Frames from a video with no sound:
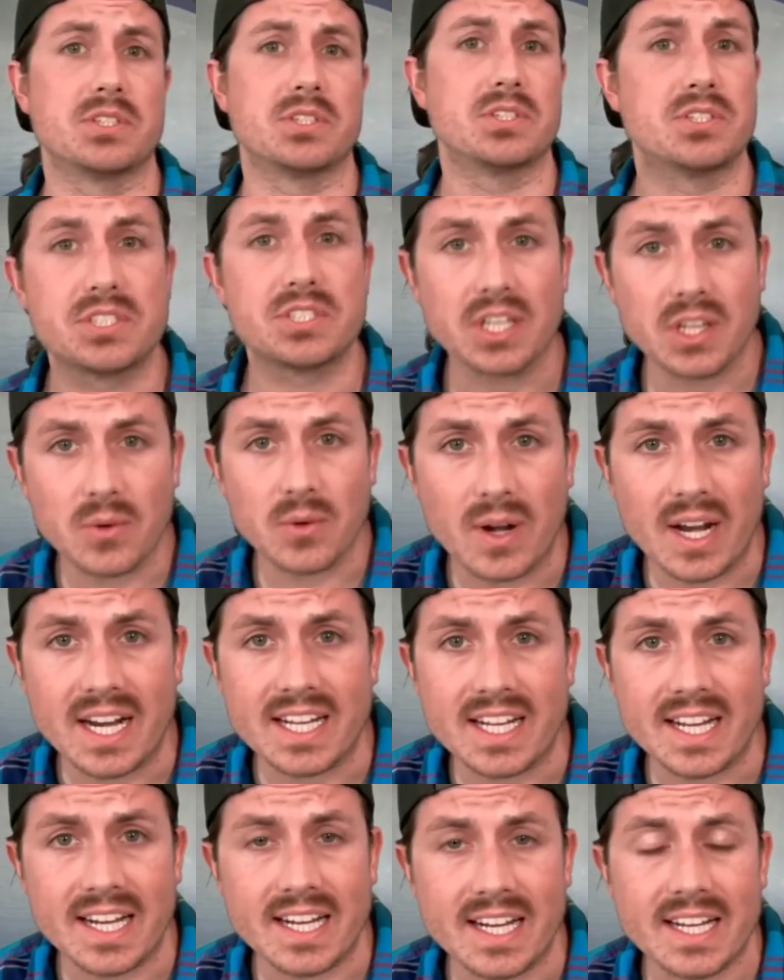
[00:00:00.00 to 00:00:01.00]

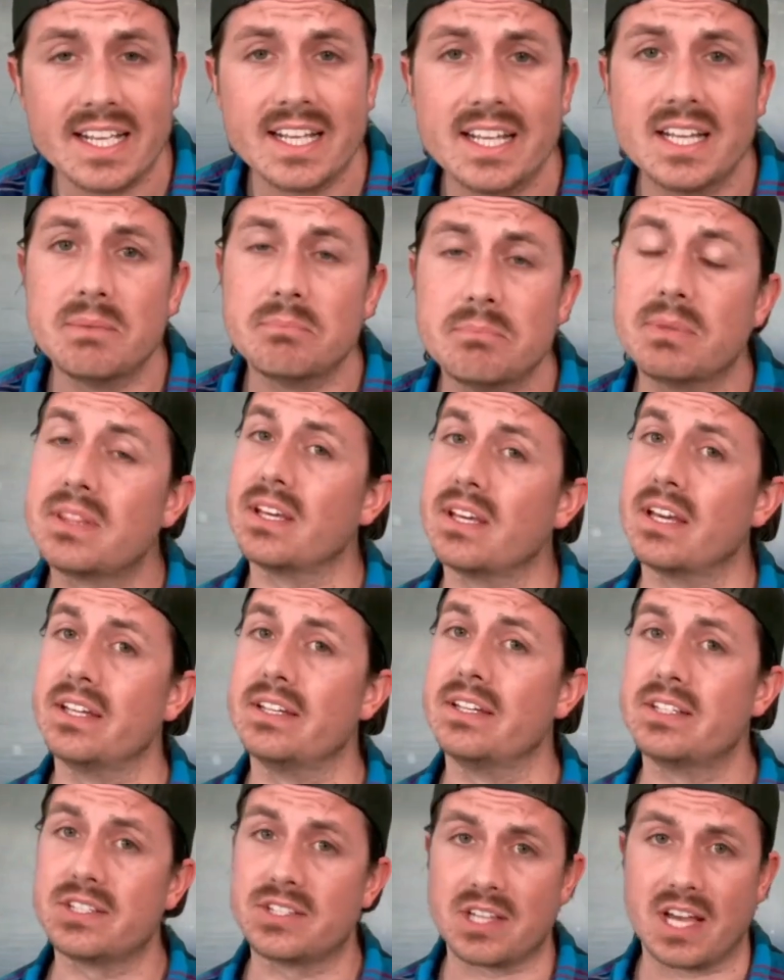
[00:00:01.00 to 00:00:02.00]
exhilarating, but
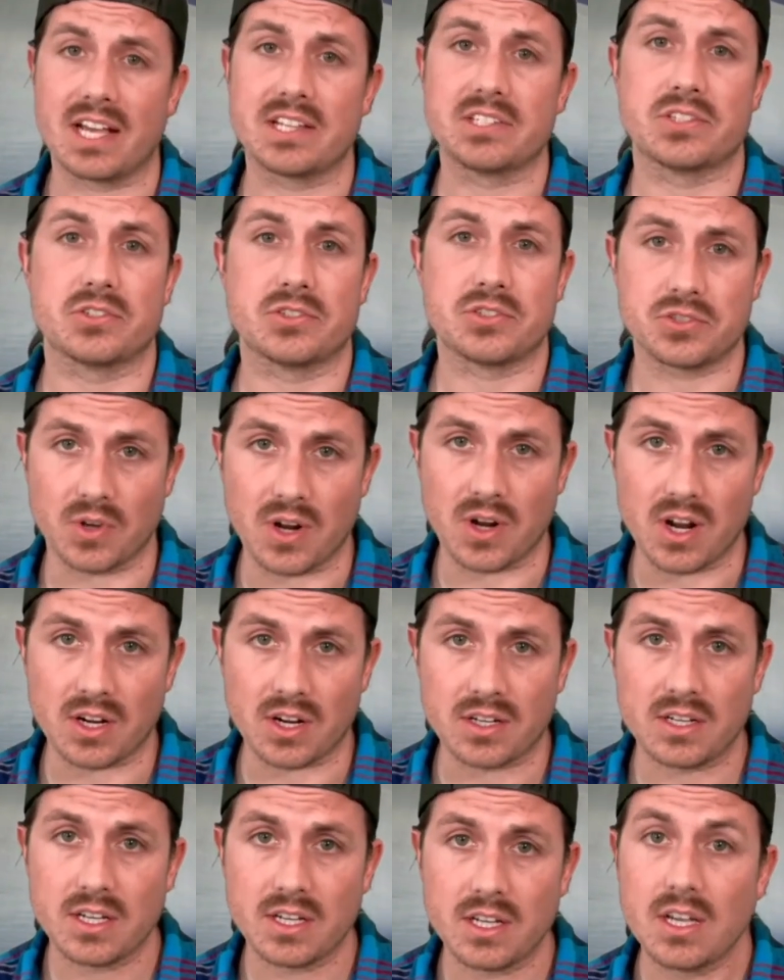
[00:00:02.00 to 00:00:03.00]
then disaster
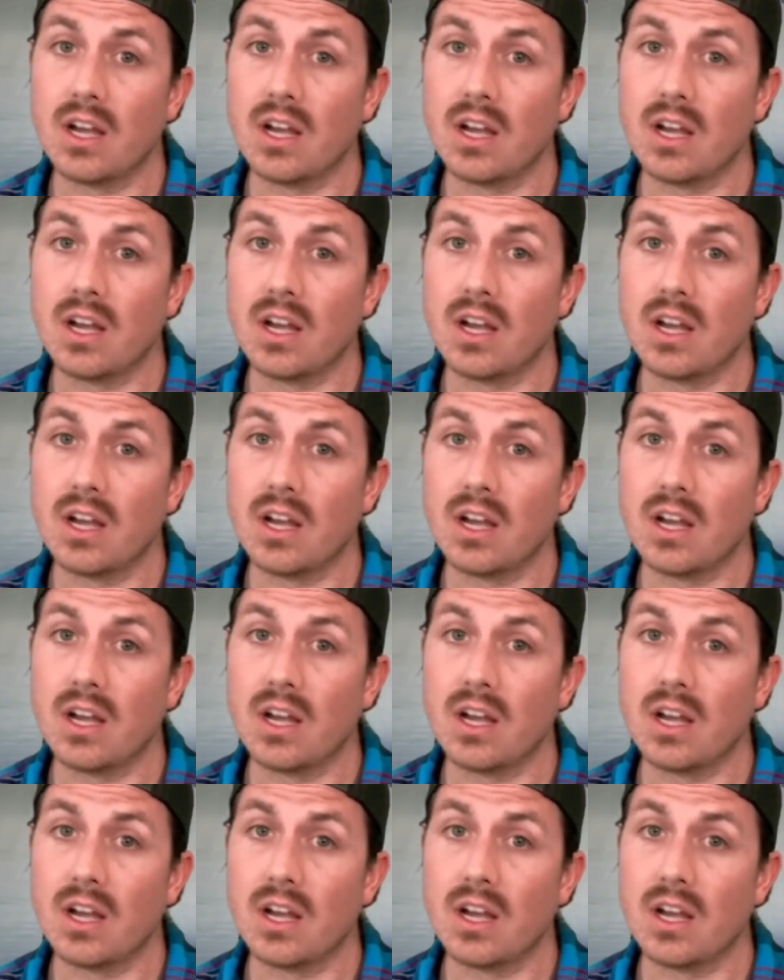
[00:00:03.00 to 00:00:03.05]
struck.